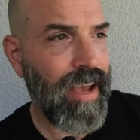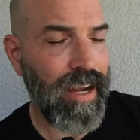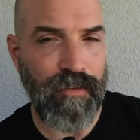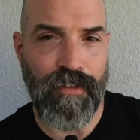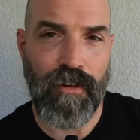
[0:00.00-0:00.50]

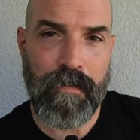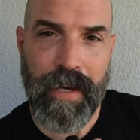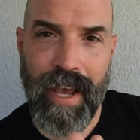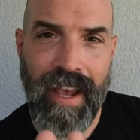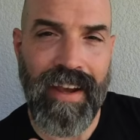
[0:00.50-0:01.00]
And if you're
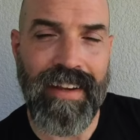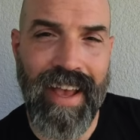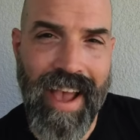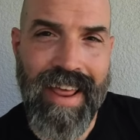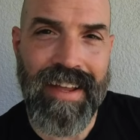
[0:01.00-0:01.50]

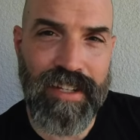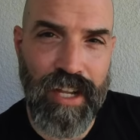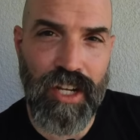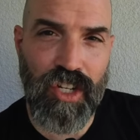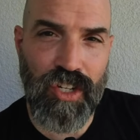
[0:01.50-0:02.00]
paying any
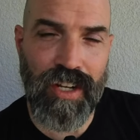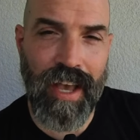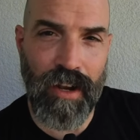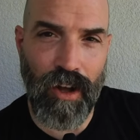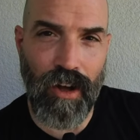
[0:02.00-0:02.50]

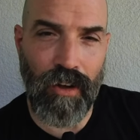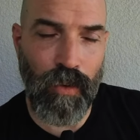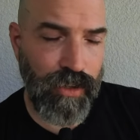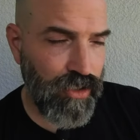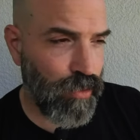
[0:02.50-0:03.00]
attention at
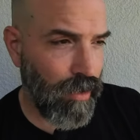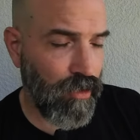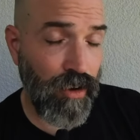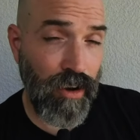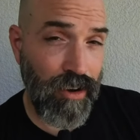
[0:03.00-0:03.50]
all whatsoever,